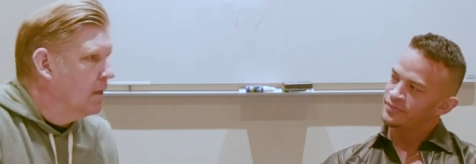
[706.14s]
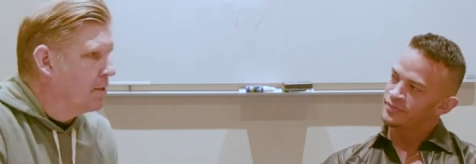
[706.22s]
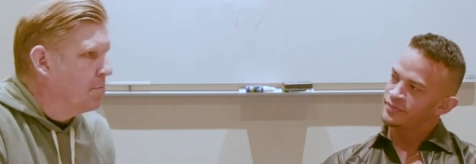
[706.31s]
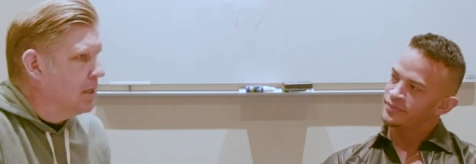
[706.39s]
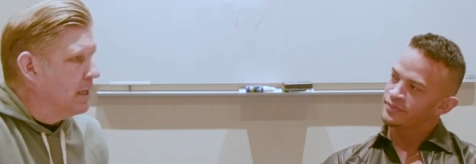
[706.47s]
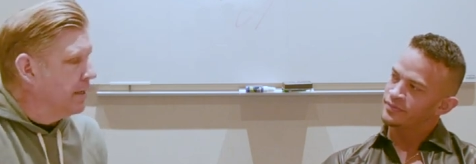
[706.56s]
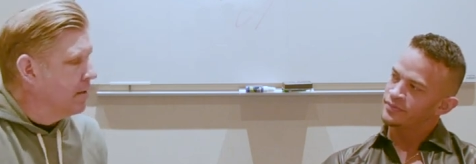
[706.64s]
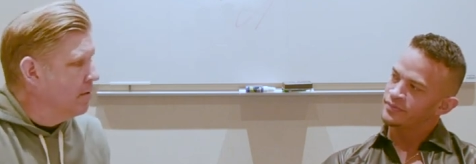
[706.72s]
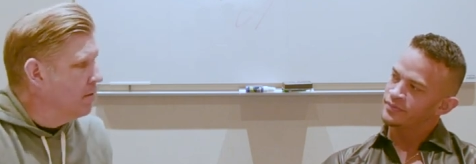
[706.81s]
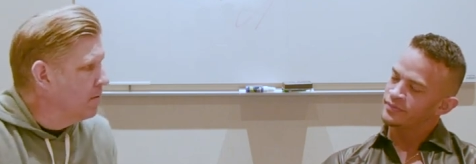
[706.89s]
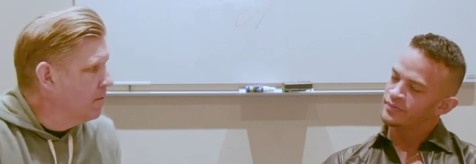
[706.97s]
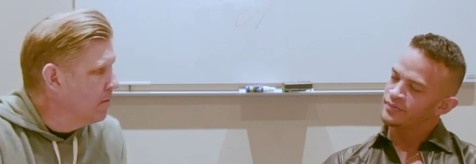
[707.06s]
Speaker 1: Explain.
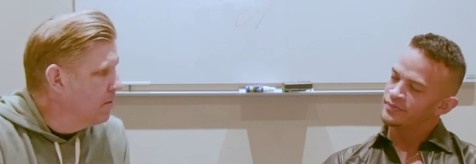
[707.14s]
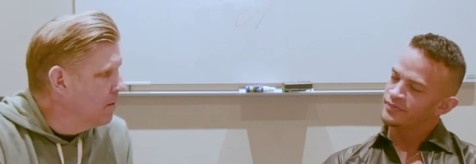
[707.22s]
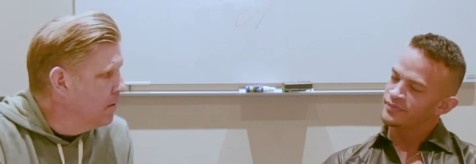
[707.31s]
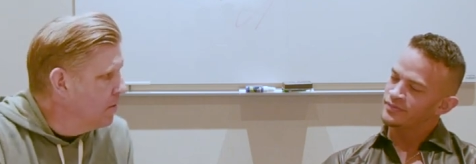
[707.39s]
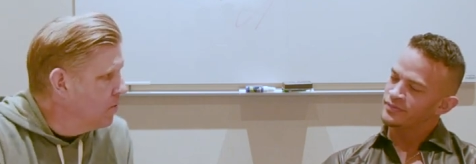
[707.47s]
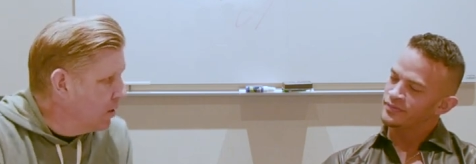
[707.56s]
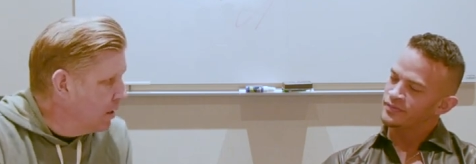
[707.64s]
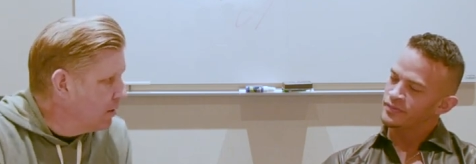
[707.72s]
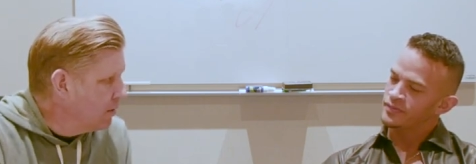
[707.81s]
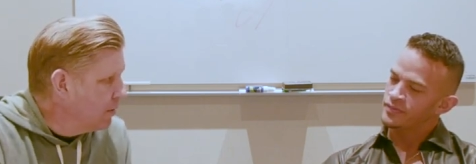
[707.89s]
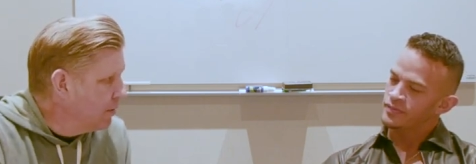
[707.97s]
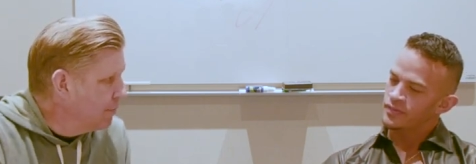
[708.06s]

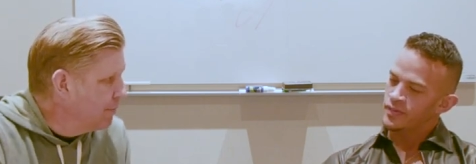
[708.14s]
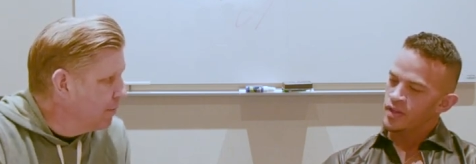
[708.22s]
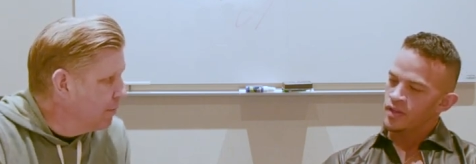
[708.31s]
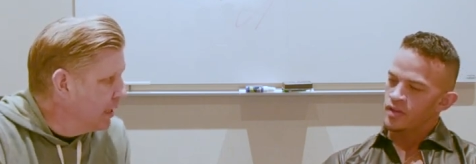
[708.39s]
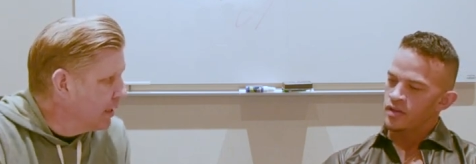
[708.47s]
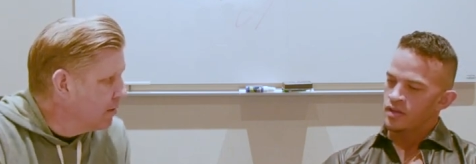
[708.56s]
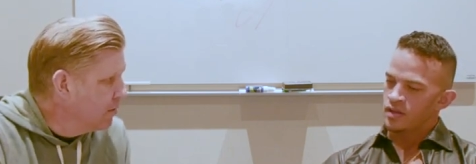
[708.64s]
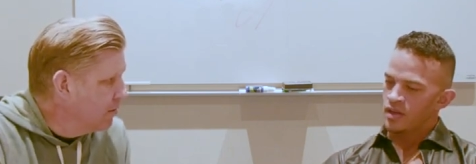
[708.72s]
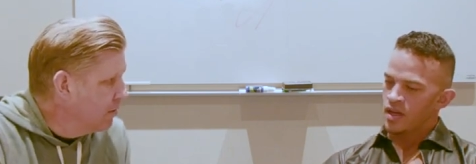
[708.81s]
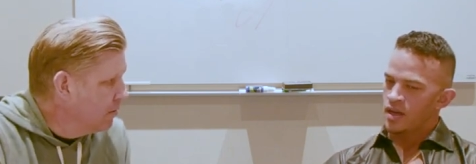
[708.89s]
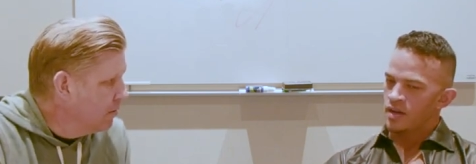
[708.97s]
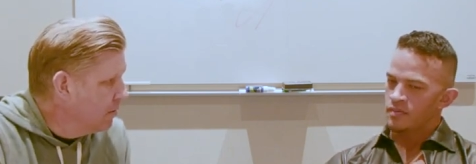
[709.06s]
Where you from? Like
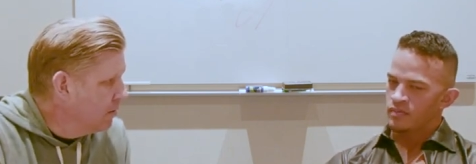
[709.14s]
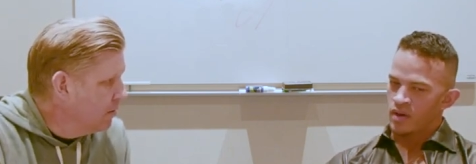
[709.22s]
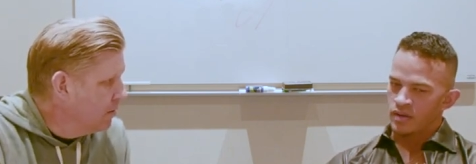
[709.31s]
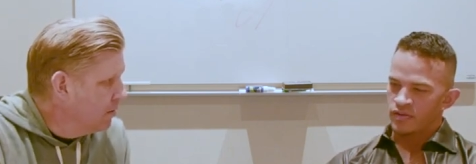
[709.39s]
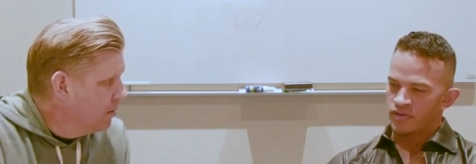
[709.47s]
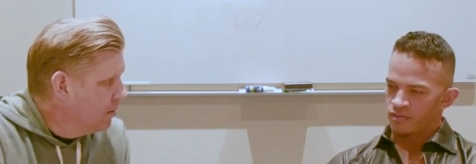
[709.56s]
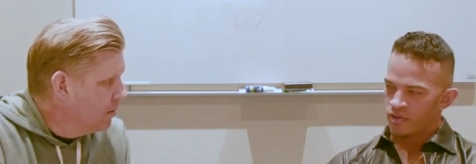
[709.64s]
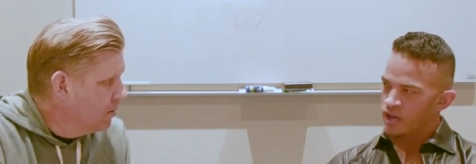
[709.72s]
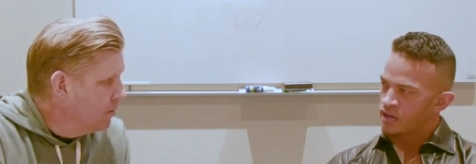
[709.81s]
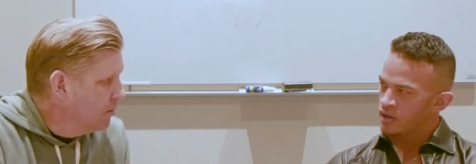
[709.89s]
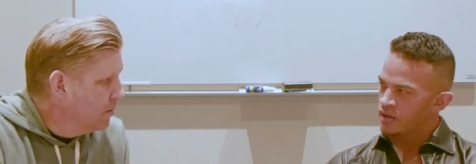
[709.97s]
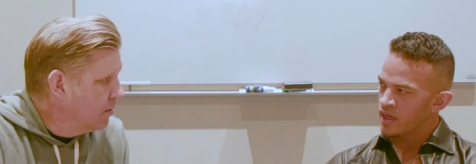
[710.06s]
Speaker 2: um, probably from
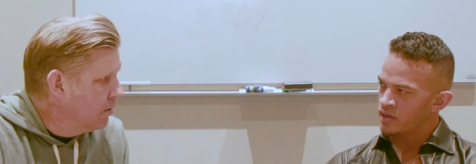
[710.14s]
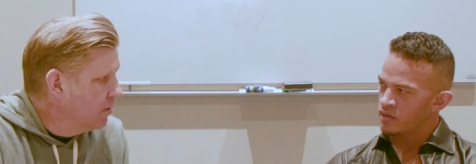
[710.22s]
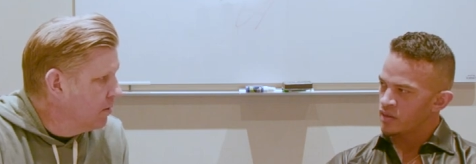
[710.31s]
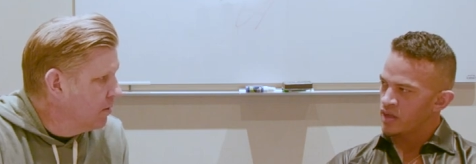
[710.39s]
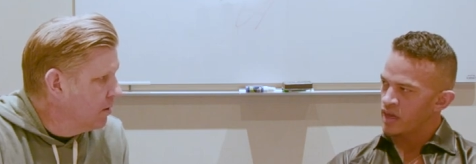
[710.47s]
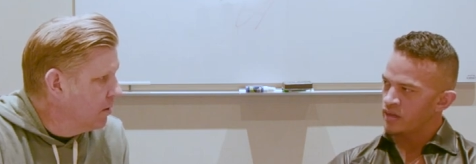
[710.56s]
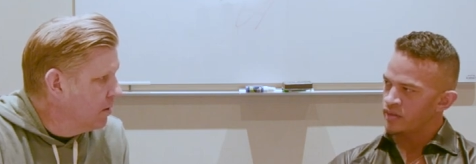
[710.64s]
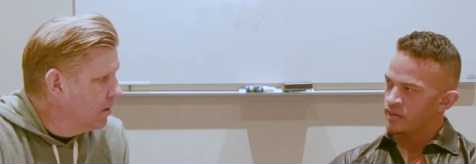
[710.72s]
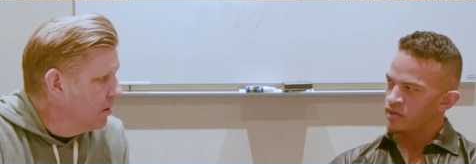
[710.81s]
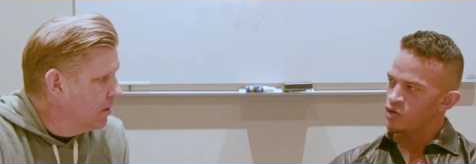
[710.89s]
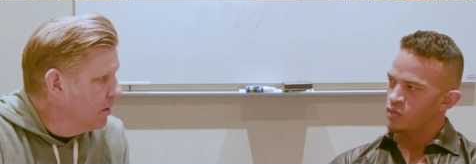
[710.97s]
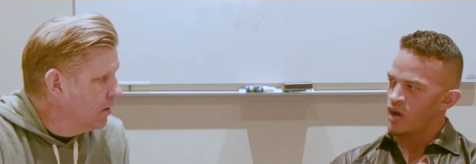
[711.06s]
Russia. That's where a lot of
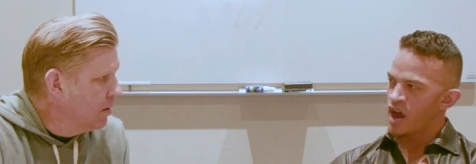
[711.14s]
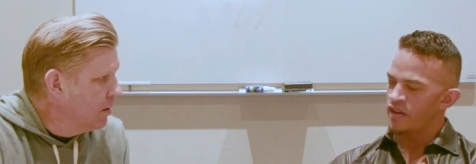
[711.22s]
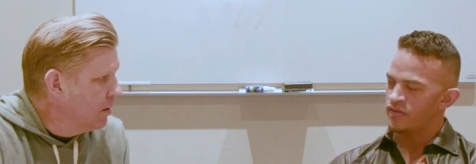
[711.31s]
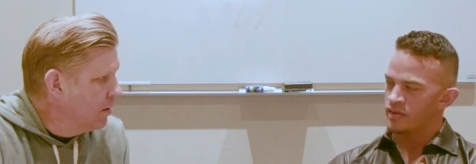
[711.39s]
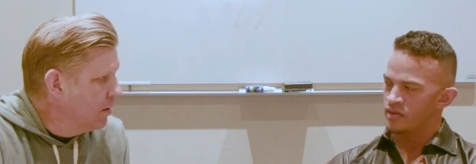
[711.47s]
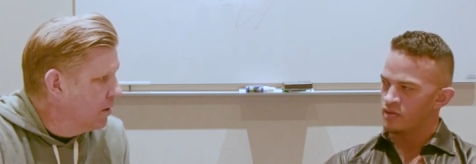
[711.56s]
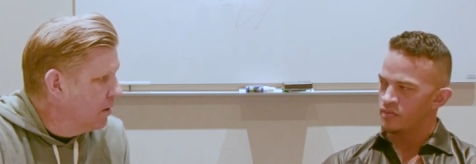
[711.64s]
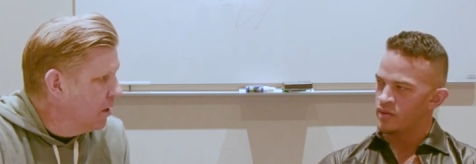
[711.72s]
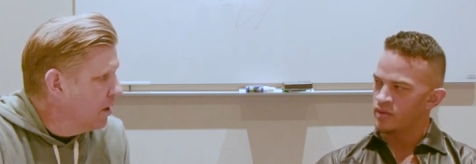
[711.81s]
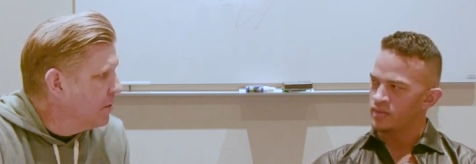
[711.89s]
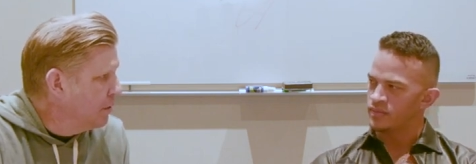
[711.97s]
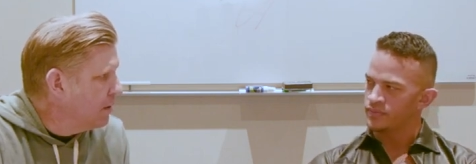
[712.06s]
the super athletes are
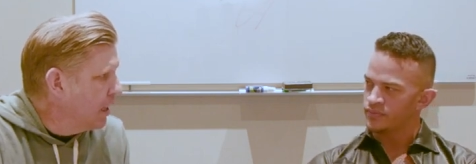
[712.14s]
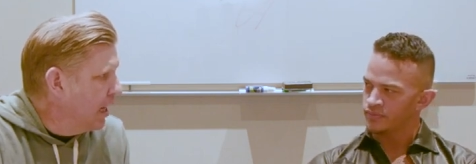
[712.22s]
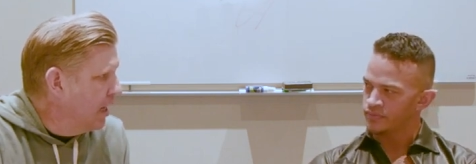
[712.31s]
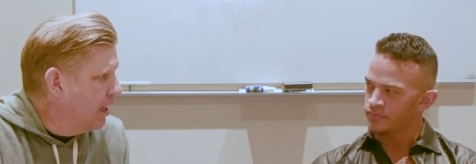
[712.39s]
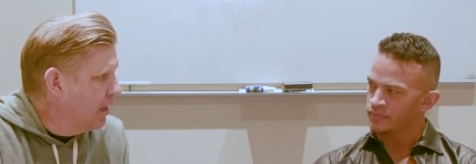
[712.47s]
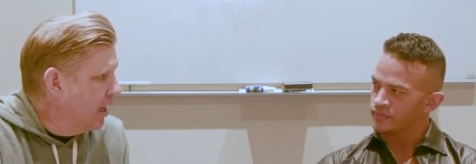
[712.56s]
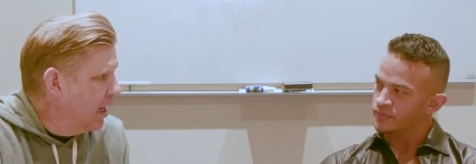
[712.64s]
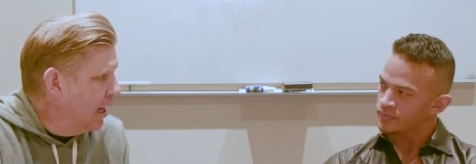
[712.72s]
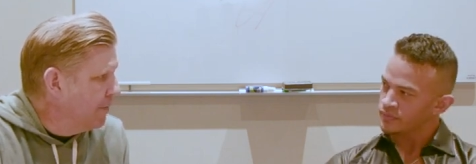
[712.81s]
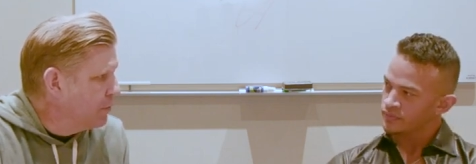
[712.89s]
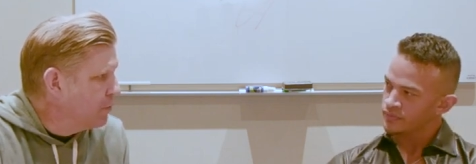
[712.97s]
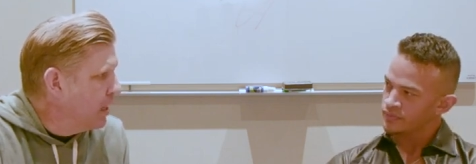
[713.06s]
built.
Speaker 1: You're
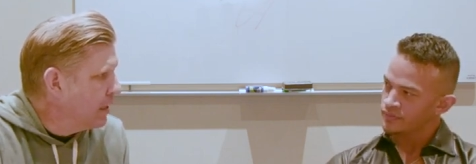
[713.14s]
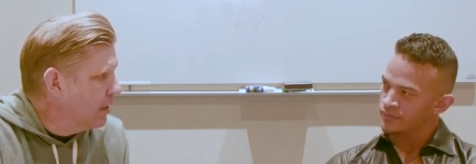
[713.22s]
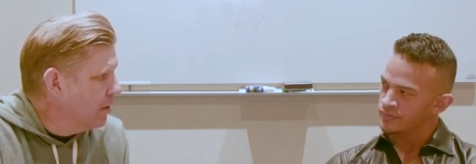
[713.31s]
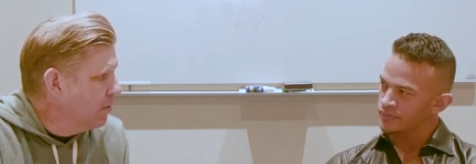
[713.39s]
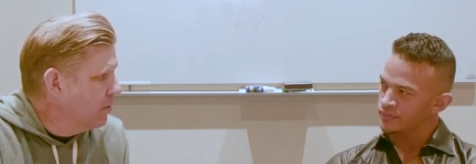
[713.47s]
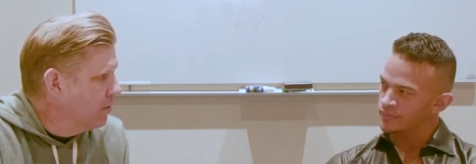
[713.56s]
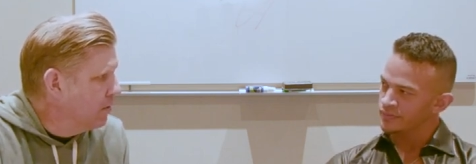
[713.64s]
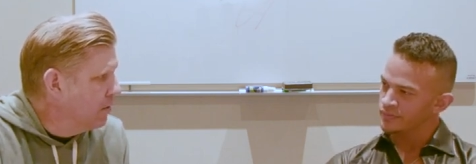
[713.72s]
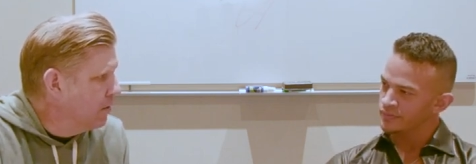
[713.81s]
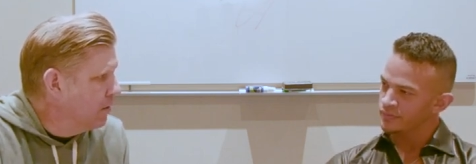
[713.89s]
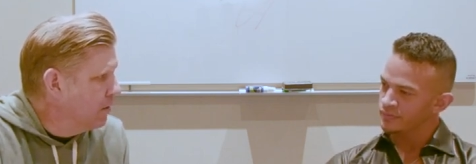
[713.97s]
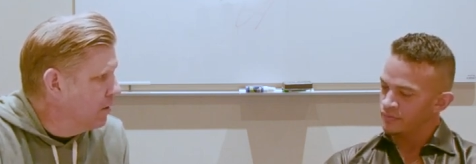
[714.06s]
Ivan Drago.
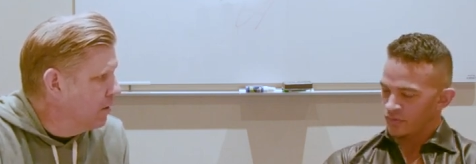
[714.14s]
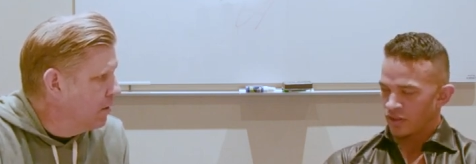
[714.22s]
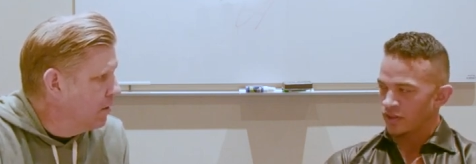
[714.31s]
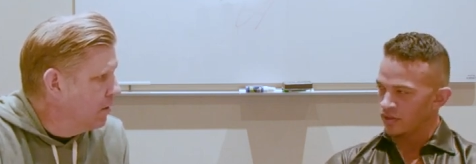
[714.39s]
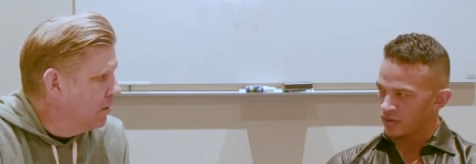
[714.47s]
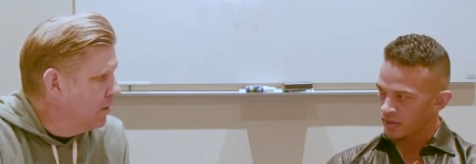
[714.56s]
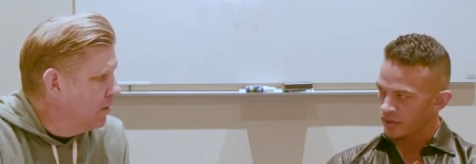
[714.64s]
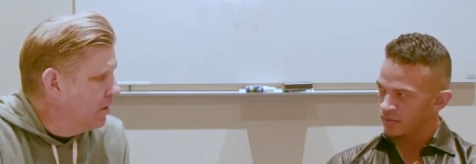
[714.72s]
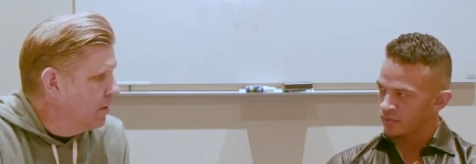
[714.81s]
Speaker 2: Essentially,